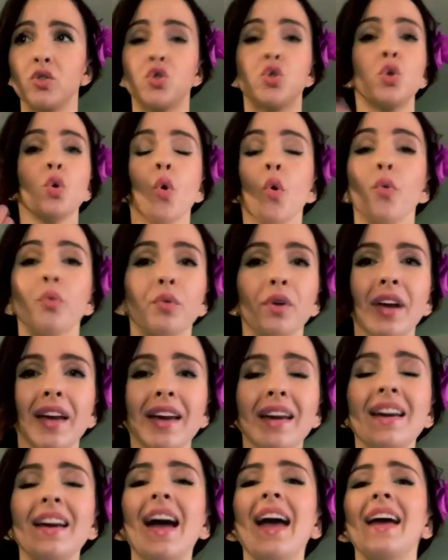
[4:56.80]

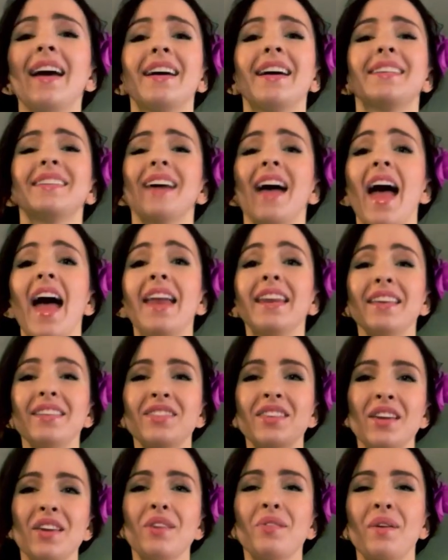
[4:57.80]
jewelry and anything
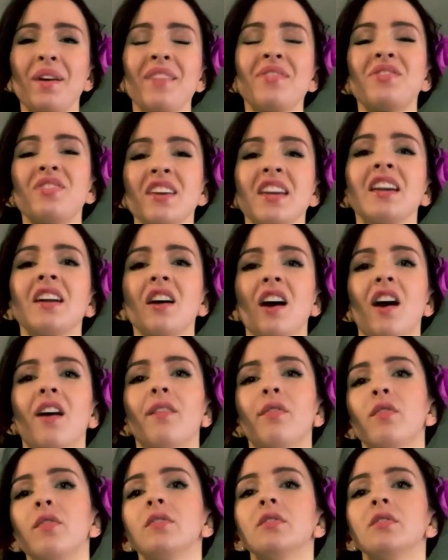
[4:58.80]
you can think of.